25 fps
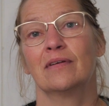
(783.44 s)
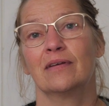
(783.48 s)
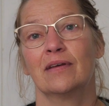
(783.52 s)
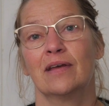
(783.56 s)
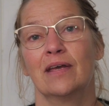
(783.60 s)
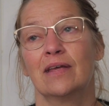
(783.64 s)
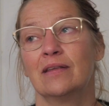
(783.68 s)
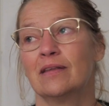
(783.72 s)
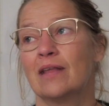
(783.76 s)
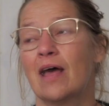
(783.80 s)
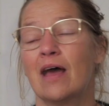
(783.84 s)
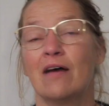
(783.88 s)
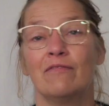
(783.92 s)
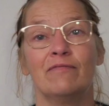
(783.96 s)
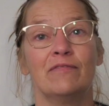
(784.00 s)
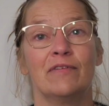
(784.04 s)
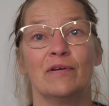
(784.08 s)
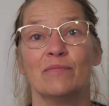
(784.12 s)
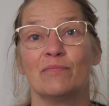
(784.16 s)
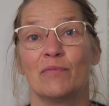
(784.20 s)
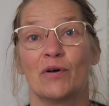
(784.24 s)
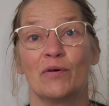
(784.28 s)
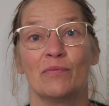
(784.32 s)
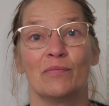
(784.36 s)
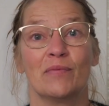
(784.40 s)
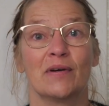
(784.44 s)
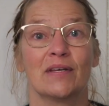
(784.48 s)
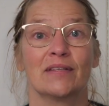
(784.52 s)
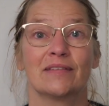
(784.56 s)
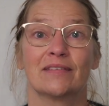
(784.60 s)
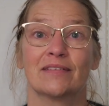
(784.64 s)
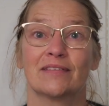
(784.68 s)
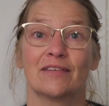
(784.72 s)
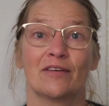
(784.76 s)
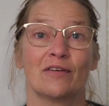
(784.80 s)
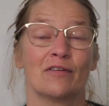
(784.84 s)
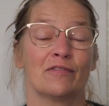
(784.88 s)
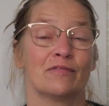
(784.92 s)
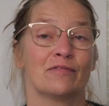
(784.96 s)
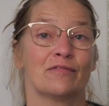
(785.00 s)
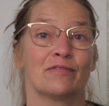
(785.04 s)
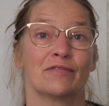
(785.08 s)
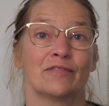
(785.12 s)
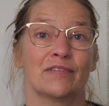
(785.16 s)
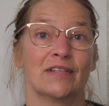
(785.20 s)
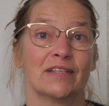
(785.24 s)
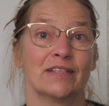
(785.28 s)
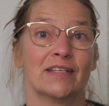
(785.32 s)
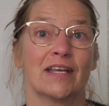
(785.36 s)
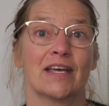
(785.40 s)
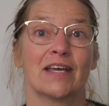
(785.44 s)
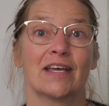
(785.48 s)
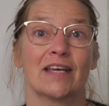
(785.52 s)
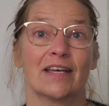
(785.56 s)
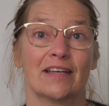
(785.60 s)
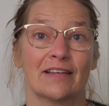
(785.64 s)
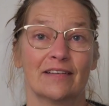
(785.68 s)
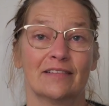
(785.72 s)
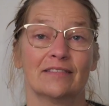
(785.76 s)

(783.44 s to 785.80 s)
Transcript: in every moment of the day.